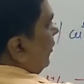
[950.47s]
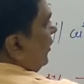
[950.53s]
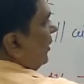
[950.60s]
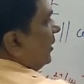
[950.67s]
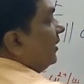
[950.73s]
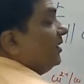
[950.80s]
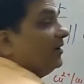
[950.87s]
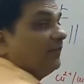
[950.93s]

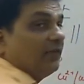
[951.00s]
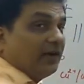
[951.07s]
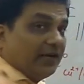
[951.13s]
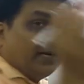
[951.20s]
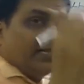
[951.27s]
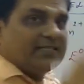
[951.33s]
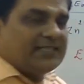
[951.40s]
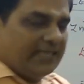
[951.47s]
volt.
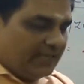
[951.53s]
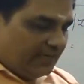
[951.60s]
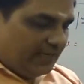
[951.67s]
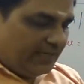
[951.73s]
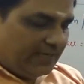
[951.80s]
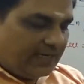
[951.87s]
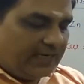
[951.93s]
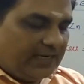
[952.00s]
What did I say
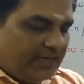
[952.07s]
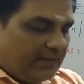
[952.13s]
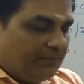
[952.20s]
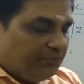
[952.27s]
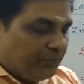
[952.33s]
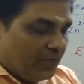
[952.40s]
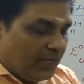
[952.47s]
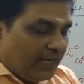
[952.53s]
earlier,
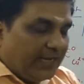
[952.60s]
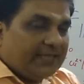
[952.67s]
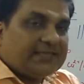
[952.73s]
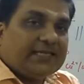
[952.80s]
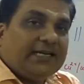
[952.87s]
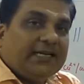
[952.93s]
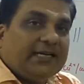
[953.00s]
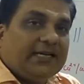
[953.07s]
Kana? I
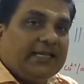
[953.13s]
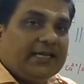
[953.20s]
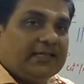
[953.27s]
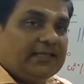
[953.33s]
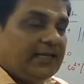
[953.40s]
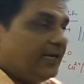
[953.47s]
said earlier